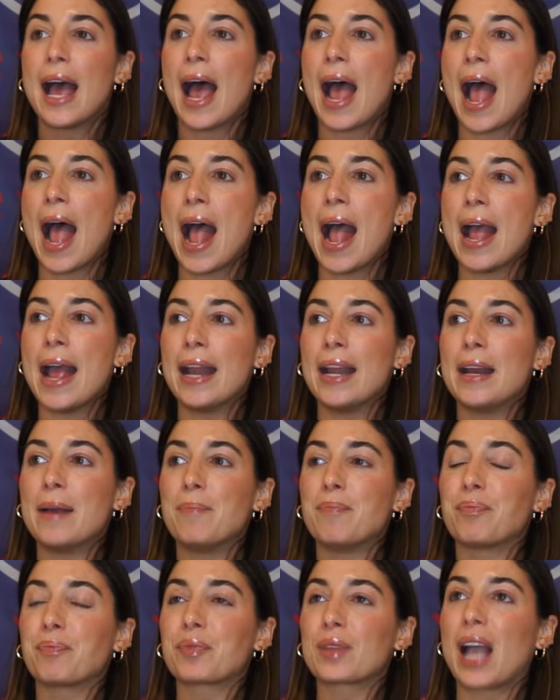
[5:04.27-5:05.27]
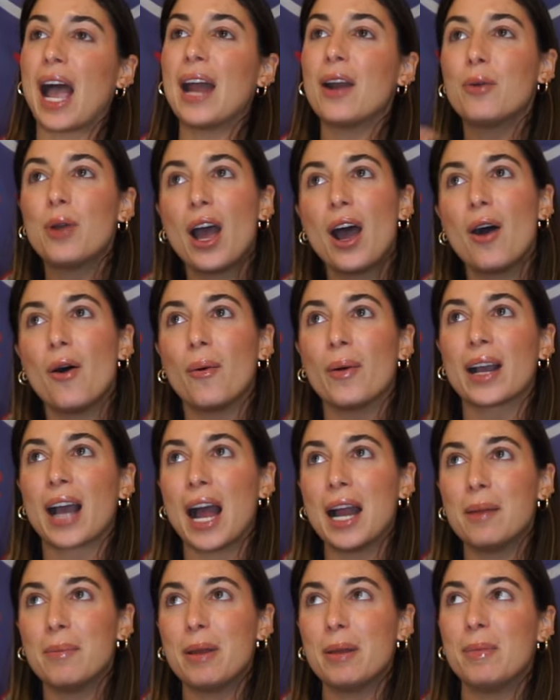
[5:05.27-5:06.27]
And I don't know, it
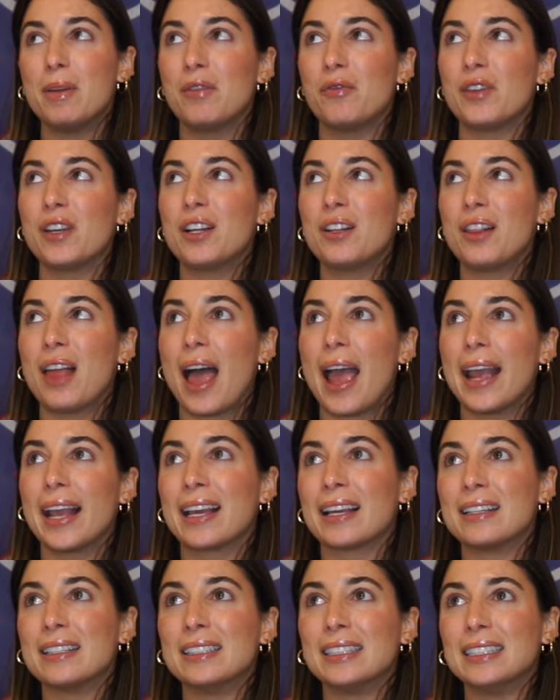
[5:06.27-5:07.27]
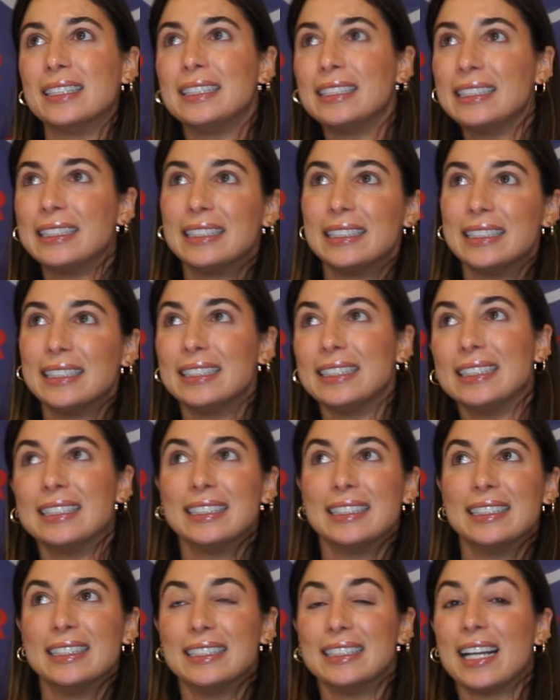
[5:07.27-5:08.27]
kind of made me feel like
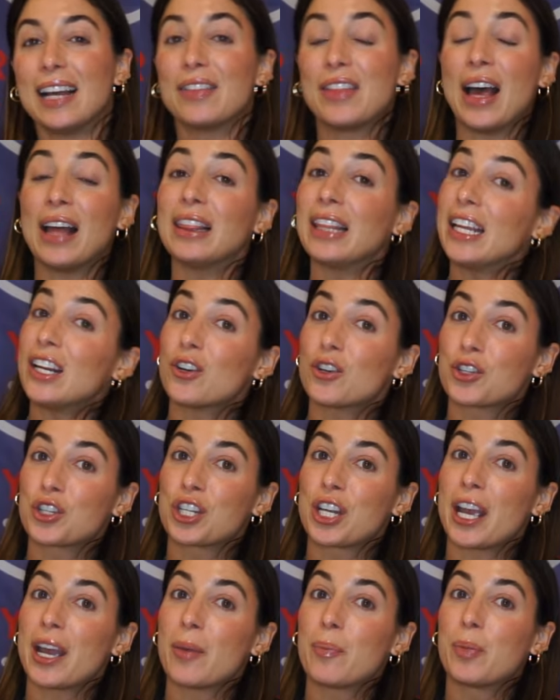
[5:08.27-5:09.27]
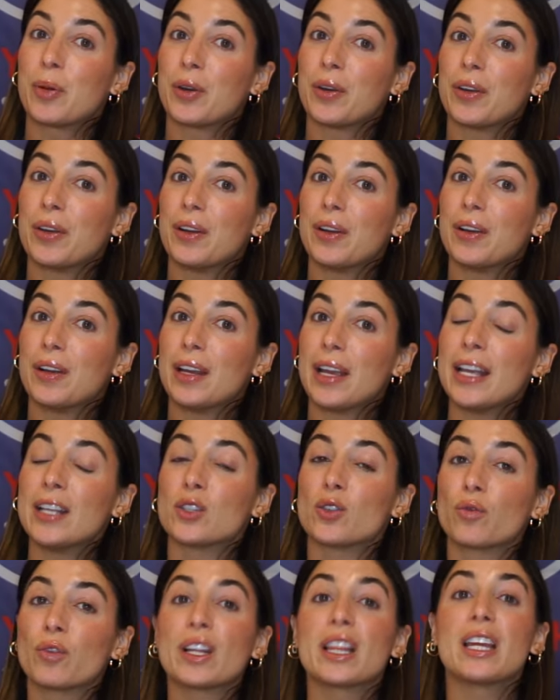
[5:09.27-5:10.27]
that leadership
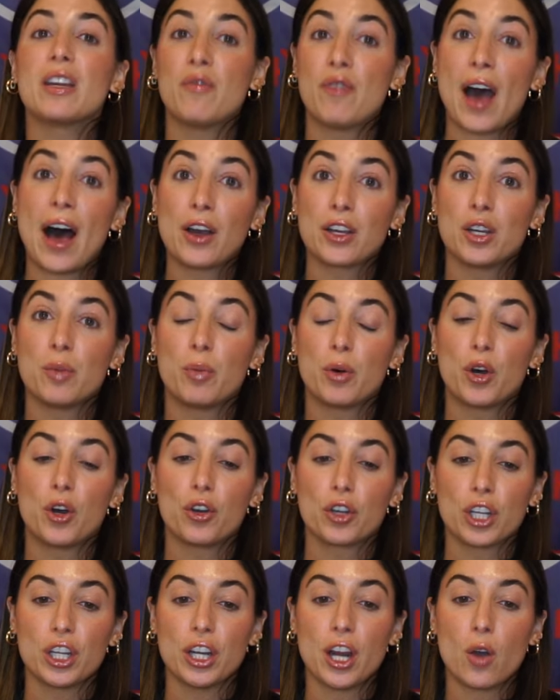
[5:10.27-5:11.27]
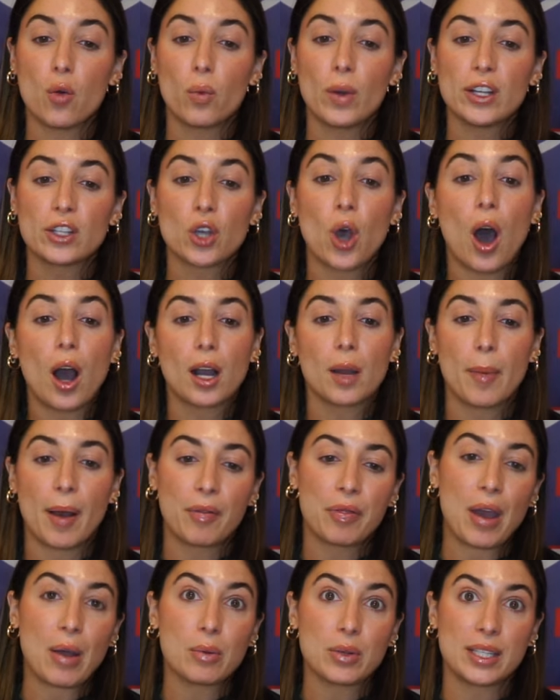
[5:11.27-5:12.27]
is really valuable. You know, we talk
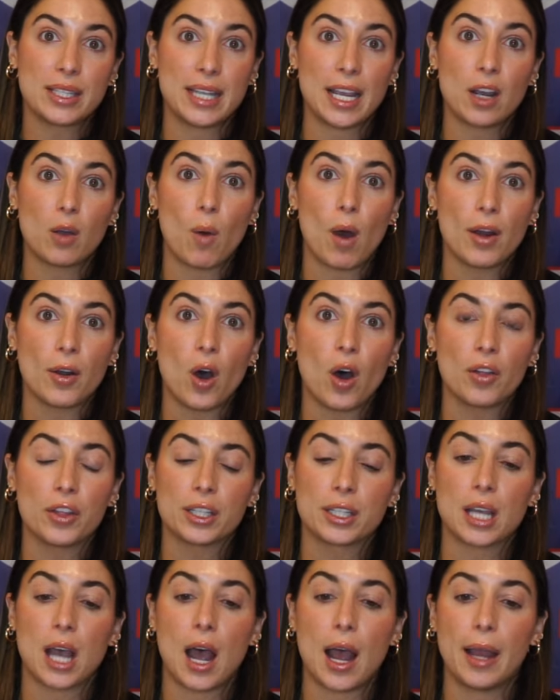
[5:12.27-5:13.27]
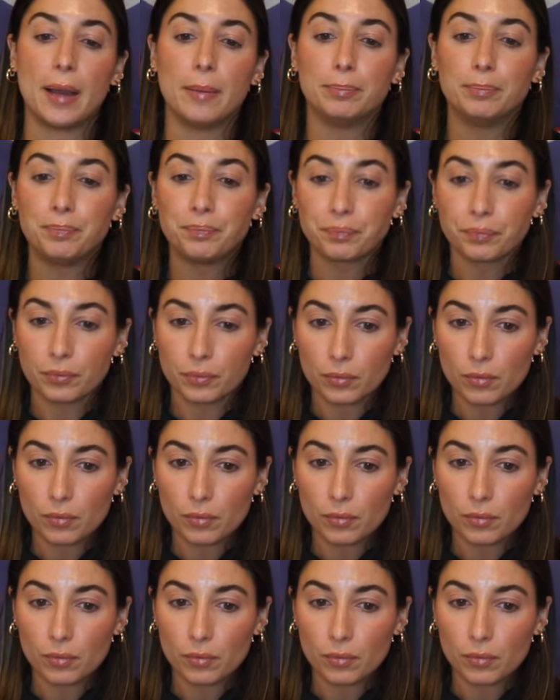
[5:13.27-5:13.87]
about that with Saquon all the time.